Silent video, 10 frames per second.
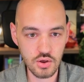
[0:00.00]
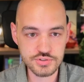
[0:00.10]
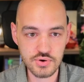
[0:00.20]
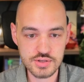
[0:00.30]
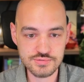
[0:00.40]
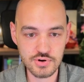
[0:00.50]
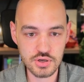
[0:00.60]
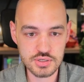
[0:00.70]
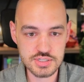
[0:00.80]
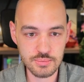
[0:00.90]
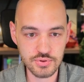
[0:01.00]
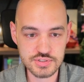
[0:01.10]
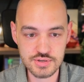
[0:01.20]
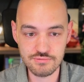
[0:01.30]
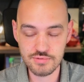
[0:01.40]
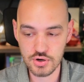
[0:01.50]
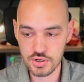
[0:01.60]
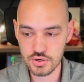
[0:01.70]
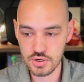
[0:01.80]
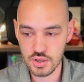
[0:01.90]
also has very good templates and very
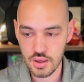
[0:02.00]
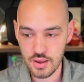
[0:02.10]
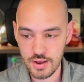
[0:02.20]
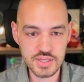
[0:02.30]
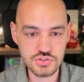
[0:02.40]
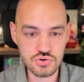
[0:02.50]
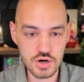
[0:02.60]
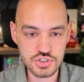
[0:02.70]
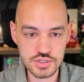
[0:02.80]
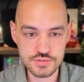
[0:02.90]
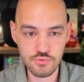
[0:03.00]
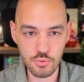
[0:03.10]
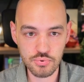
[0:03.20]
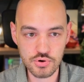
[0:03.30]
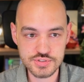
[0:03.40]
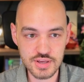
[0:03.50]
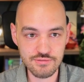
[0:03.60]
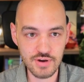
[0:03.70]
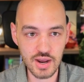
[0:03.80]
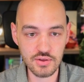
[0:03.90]
good instructions for pro se
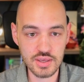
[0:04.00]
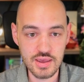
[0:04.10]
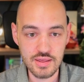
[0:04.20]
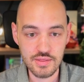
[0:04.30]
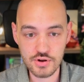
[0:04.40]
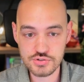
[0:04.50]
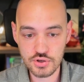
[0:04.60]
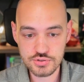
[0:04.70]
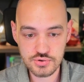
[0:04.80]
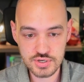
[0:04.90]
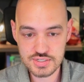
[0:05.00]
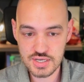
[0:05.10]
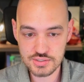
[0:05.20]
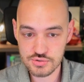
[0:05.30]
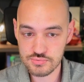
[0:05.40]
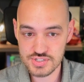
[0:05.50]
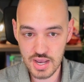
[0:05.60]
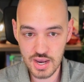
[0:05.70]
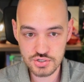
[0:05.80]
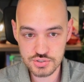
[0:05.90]
filing. Theirs also contains the
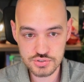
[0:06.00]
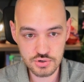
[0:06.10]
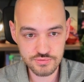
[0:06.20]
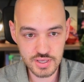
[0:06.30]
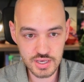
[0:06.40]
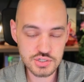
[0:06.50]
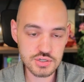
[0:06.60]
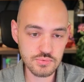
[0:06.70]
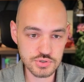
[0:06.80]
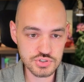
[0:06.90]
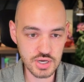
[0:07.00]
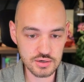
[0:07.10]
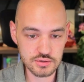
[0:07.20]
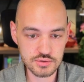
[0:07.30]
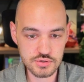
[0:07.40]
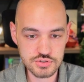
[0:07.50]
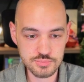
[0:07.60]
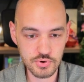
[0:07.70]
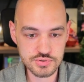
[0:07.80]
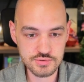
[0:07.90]
redaction certification, which technically you're
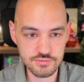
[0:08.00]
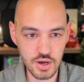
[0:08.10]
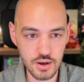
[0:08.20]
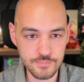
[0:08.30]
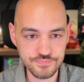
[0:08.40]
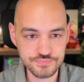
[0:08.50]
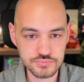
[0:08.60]
supposed to file.